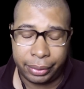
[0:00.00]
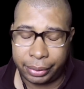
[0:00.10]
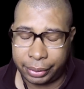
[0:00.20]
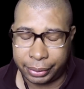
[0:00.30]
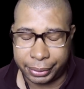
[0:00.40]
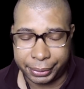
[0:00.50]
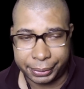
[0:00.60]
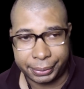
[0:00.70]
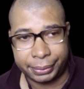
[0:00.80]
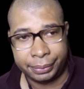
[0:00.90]
Oh,
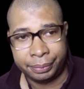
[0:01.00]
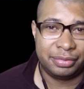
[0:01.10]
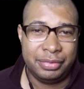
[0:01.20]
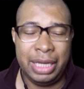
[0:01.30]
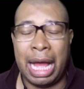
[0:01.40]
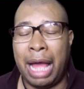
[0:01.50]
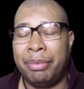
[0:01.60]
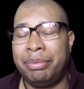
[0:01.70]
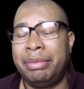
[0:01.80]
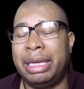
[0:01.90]

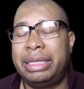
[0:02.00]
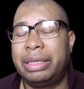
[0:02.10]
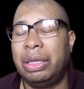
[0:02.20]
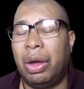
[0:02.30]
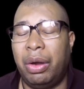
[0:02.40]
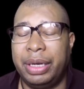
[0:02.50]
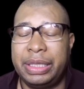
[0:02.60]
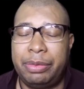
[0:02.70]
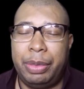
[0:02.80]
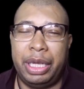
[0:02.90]
I miss
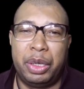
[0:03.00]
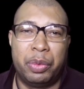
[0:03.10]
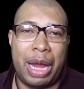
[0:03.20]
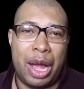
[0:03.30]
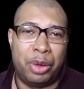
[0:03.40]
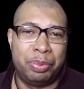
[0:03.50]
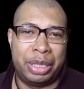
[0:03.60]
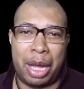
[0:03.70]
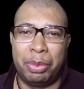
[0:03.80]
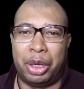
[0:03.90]
Lawrence being around,
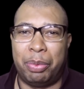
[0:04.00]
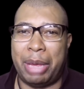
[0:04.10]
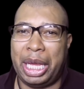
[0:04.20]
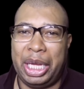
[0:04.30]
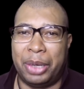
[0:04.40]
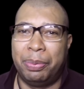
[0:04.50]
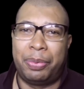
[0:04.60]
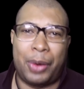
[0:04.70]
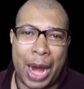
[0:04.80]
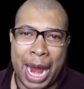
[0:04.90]
but I'm gonna make him
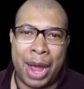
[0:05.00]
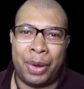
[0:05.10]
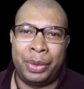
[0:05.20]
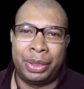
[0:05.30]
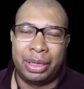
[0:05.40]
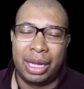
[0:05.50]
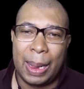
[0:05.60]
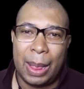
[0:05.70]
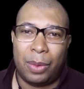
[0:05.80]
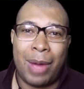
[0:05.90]
proud.
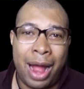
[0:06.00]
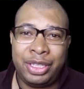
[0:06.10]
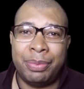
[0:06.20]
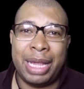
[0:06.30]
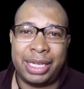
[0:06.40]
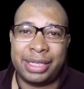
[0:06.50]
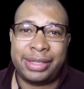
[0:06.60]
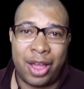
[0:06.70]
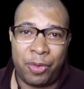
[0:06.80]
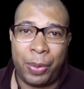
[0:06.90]
Why don't you make
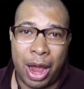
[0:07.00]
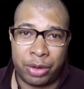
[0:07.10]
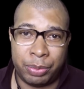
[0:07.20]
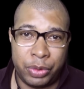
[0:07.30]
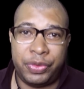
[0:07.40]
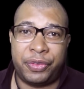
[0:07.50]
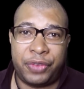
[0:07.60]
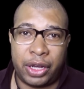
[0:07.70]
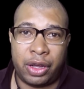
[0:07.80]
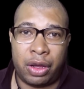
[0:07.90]
yourself proud and move the
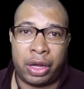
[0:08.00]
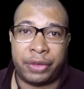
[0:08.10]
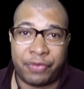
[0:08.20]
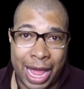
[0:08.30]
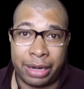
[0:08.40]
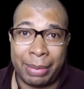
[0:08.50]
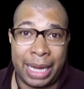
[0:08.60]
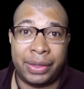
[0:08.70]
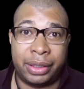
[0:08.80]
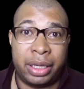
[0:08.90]
fuck on? Find a
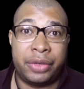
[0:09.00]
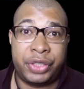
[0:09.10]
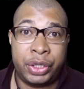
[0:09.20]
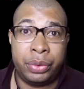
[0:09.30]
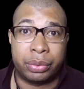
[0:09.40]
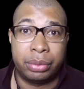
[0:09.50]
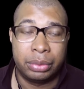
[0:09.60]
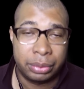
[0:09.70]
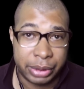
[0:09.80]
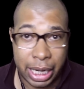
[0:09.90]
man that loves you,
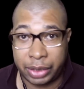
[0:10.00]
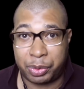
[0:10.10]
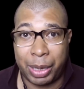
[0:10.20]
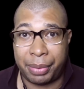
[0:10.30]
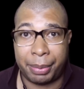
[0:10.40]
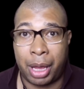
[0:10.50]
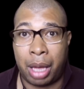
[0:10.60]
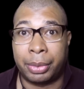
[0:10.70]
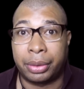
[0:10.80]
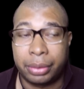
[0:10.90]
not his baby
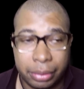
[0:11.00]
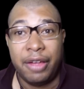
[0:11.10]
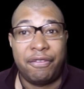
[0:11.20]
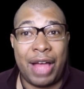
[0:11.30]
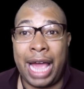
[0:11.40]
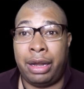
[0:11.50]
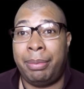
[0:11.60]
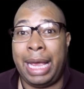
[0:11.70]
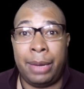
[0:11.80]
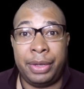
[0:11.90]
mama. Find a
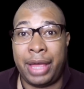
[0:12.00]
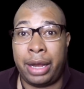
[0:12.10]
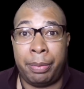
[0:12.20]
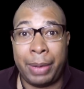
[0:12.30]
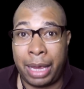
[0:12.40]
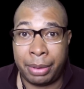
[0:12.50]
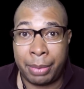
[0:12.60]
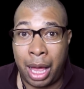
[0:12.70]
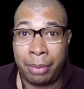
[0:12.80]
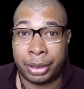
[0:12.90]
man without a baby
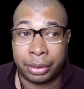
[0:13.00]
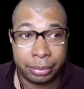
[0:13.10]
mama.